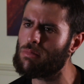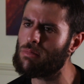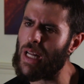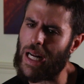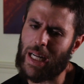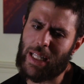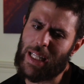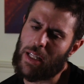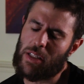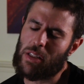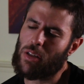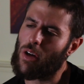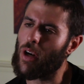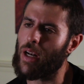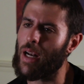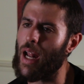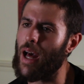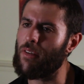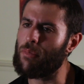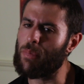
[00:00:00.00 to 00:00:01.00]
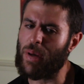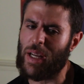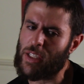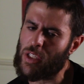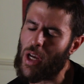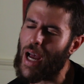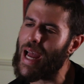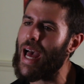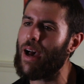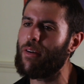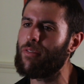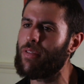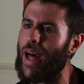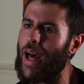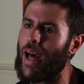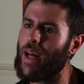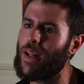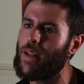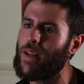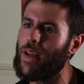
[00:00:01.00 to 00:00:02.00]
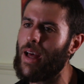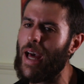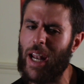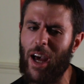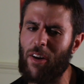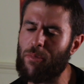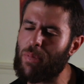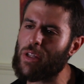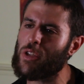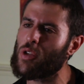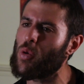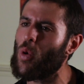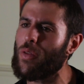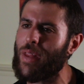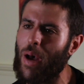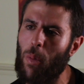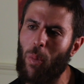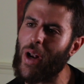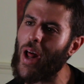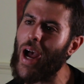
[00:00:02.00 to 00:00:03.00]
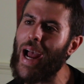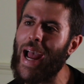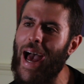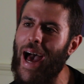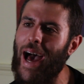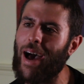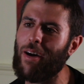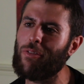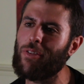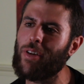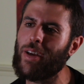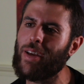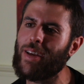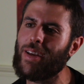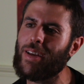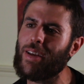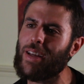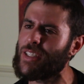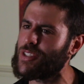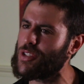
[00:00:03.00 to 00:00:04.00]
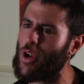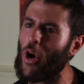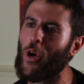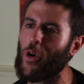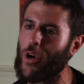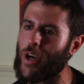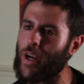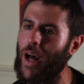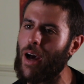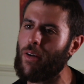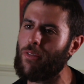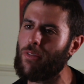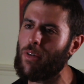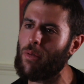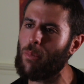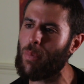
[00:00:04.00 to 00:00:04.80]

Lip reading: no, that's not enough because I have that. And I've been taught that what I have is not good enough.